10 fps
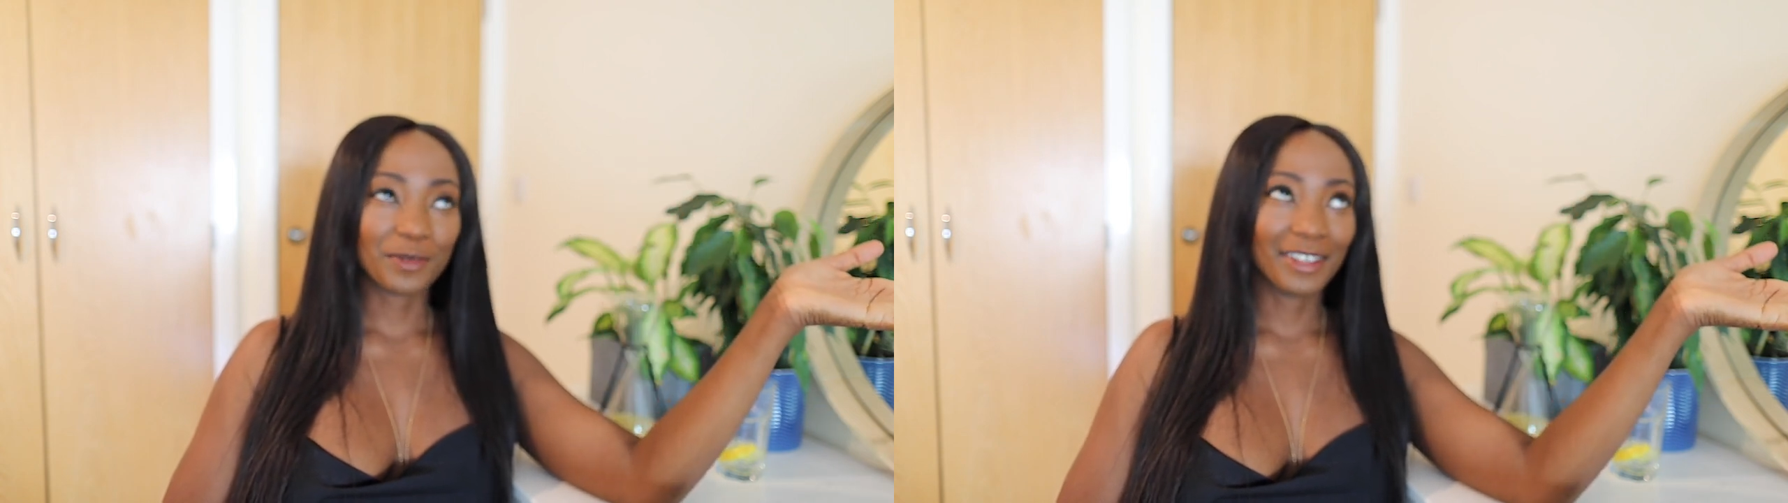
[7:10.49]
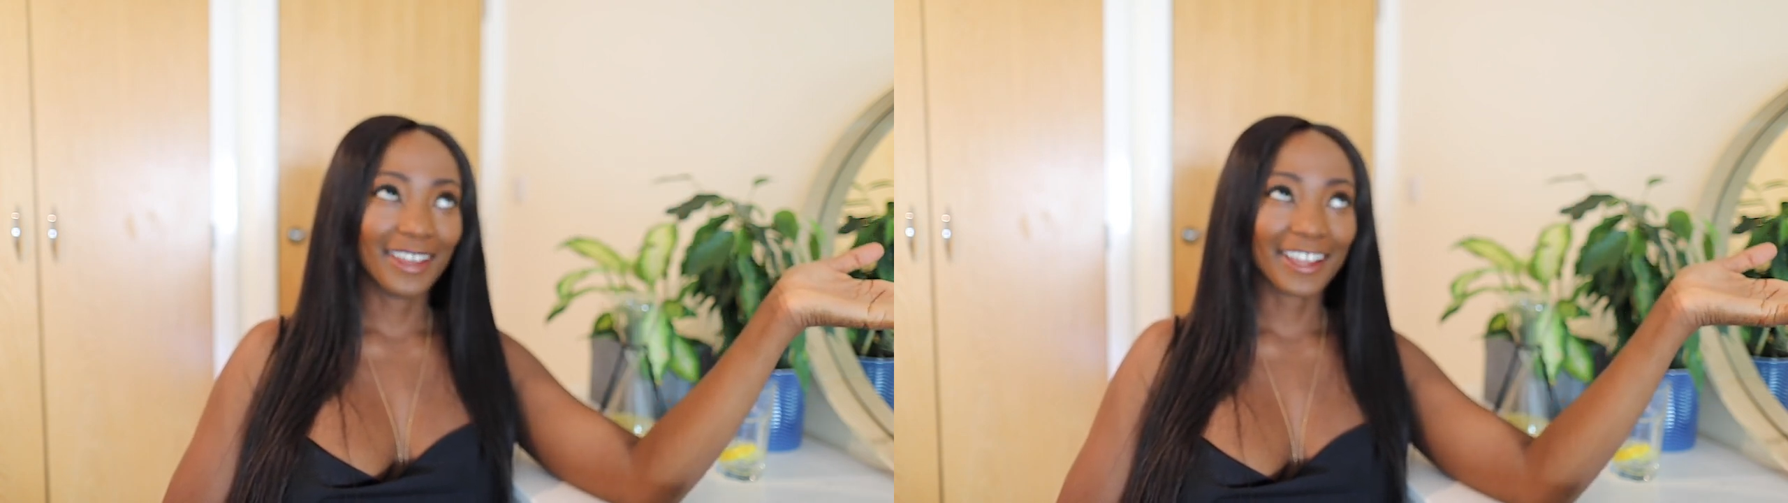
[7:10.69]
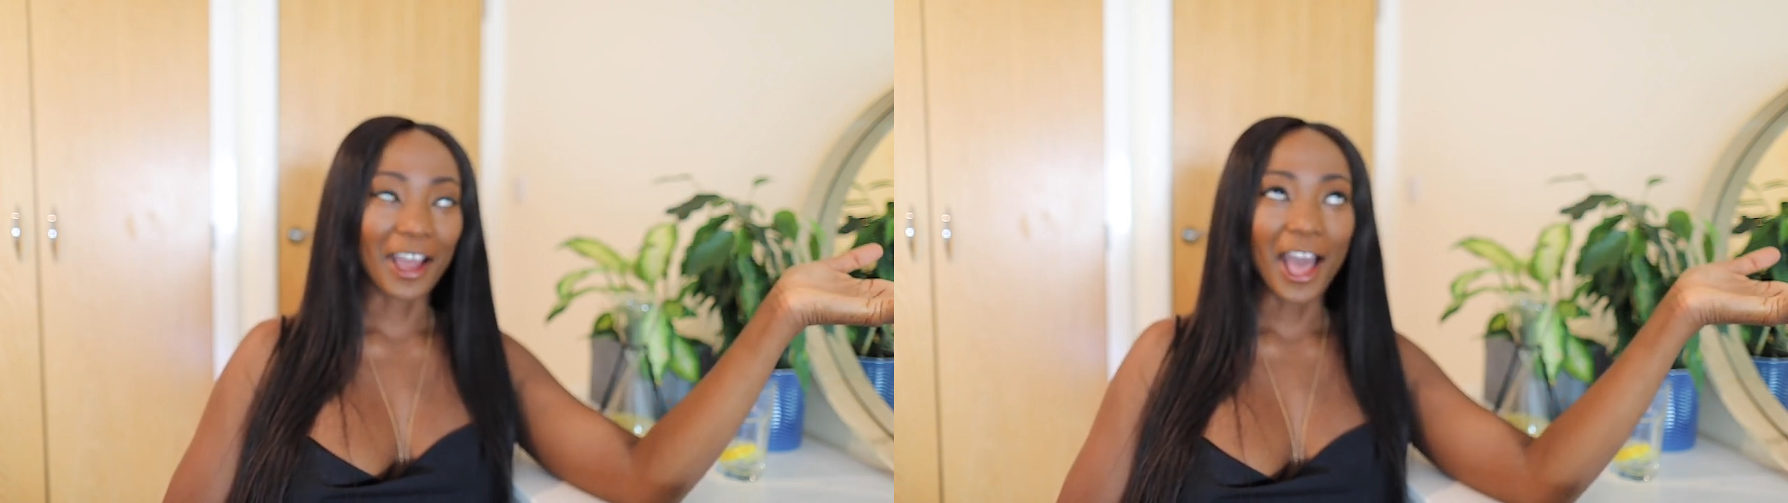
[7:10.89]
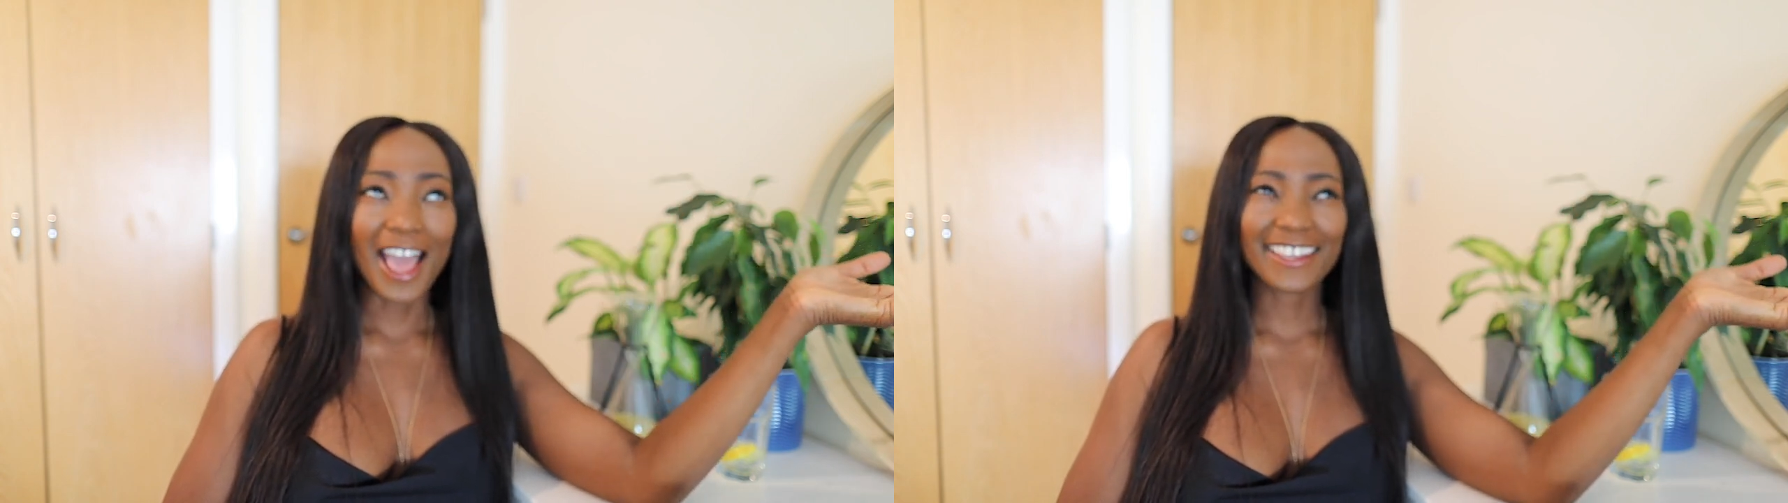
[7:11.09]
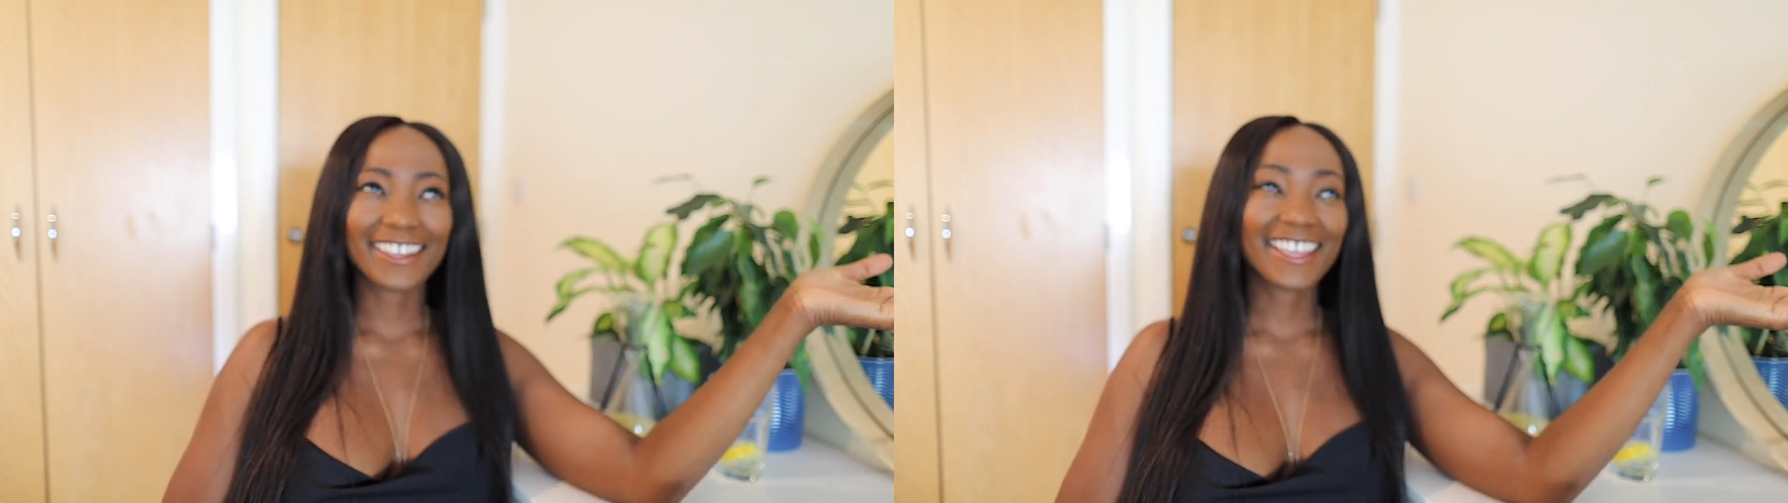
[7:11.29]
are like,
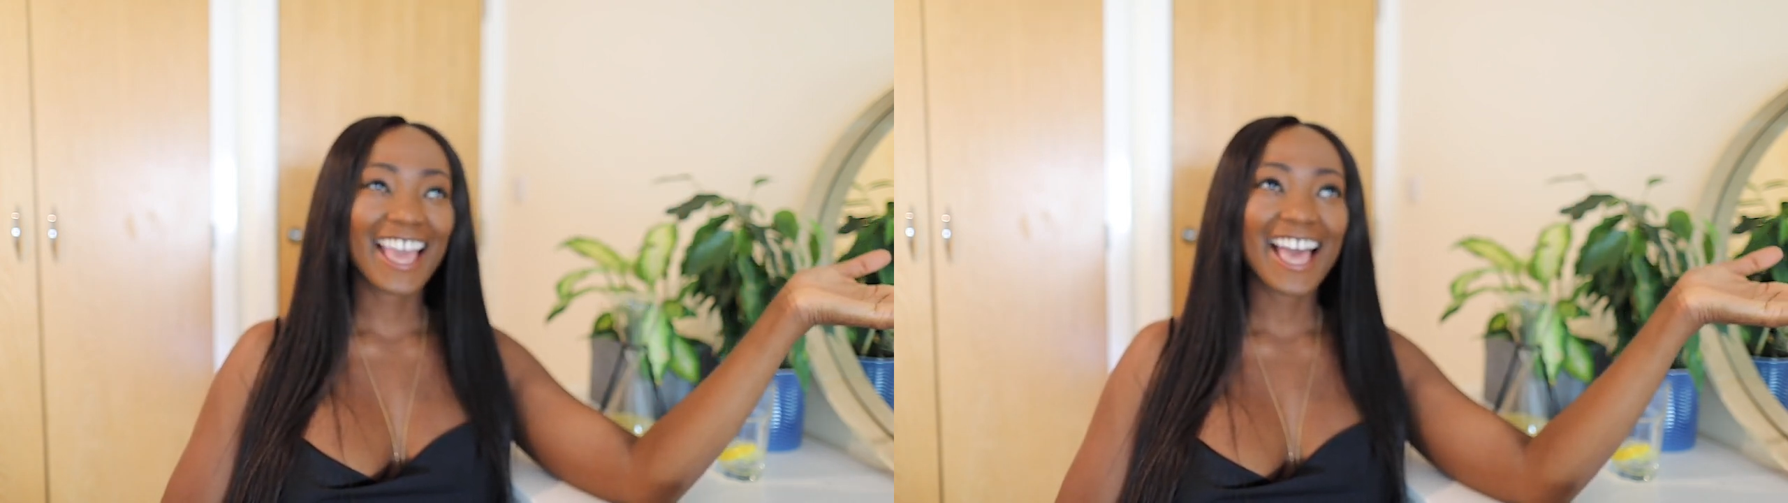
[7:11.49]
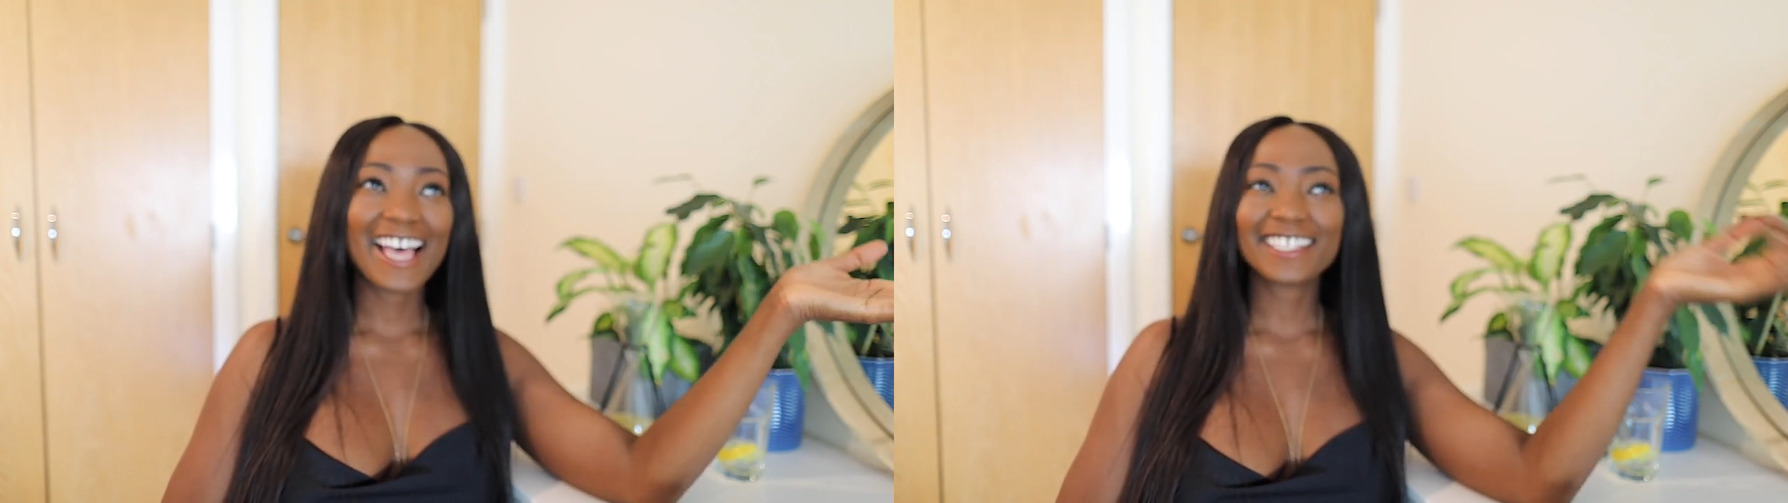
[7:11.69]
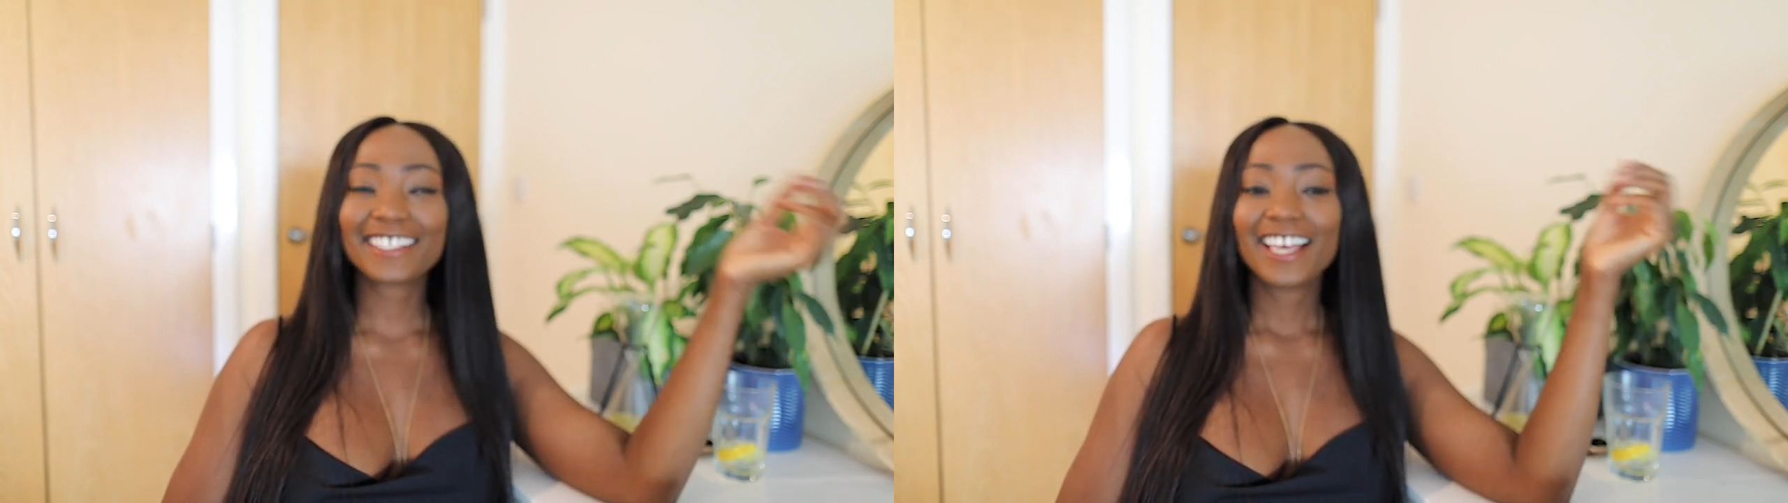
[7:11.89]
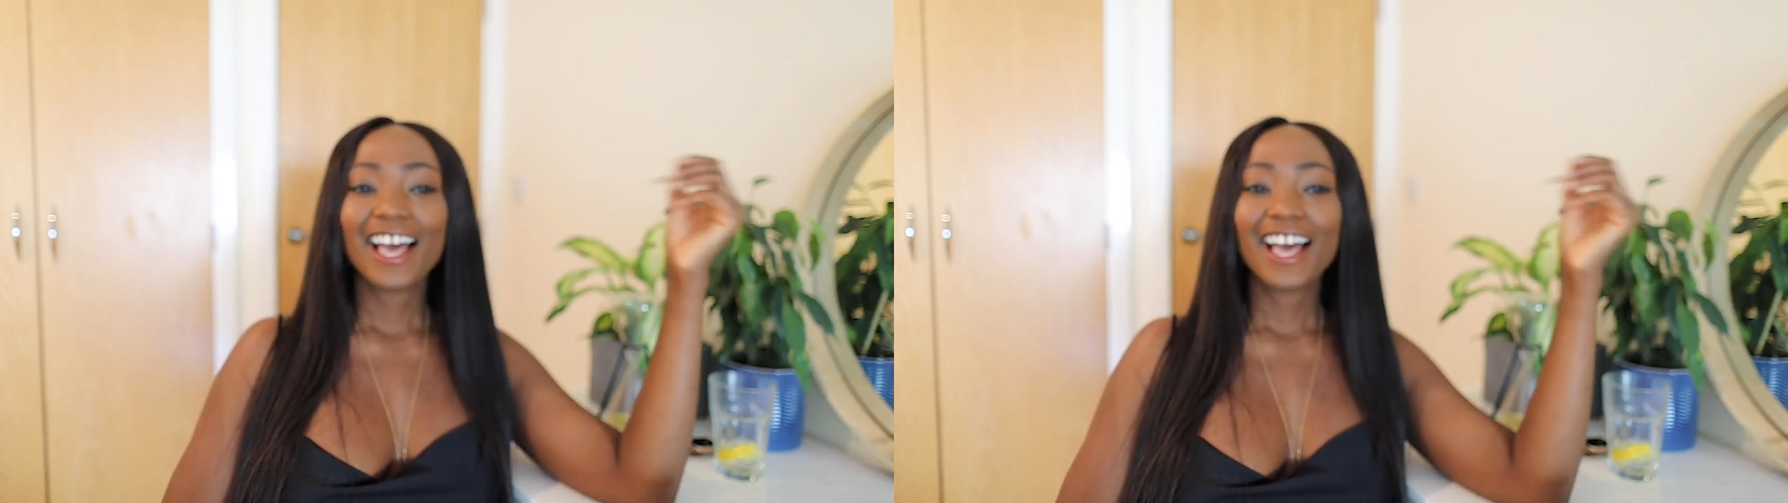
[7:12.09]
yes,